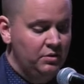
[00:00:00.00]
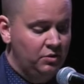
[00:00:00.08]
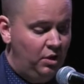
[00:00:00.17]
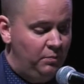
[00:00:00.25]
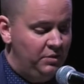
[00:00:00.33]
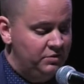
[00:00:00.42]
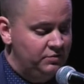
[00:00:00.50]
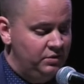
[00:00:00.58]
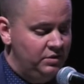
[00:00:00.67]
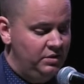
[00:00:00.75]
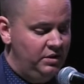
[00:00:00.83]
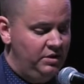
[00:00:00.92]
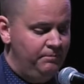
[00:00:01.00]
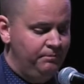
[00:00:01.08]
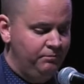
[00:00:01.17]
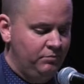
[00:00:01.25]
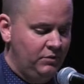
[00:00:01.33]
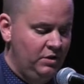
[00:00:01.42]
comments for today.
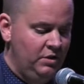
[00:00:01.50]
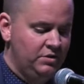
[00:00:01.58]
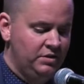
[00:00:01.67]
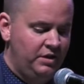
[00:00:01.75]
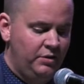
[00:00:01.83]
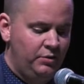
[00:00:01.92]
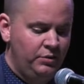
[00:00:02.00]
Together,